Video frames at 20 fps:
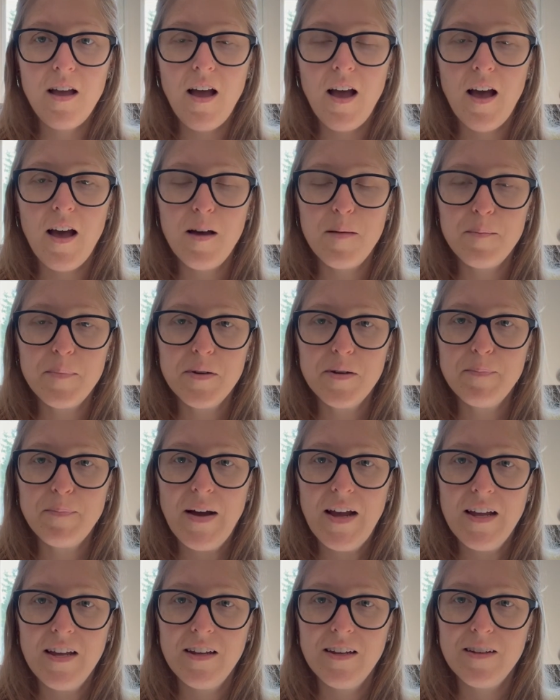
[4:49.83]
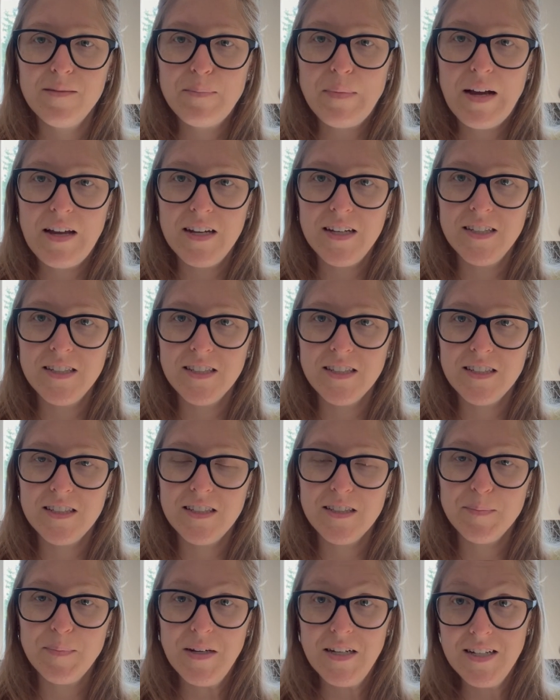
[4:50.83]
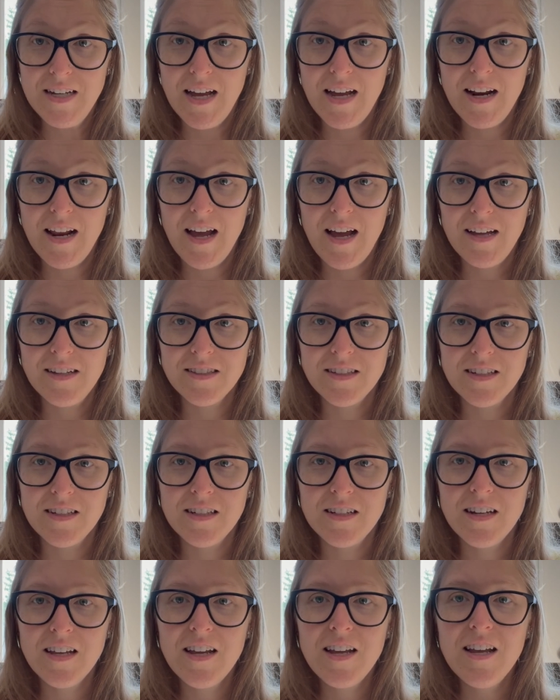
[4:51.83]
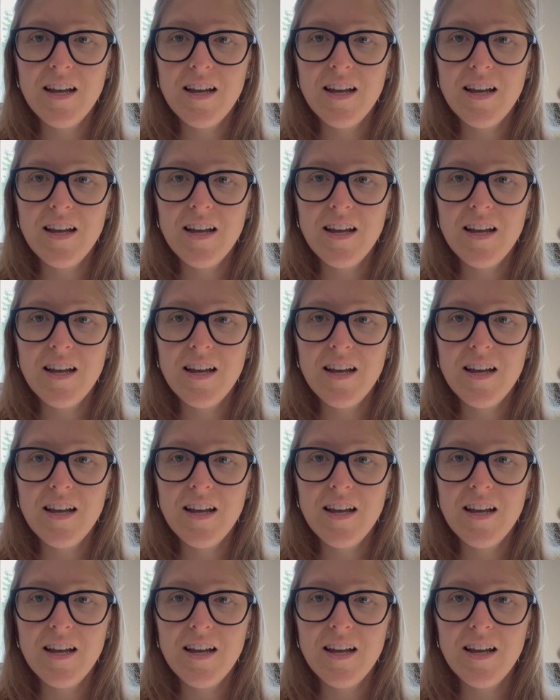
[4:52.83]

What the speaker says: But in my instance, my dad has it.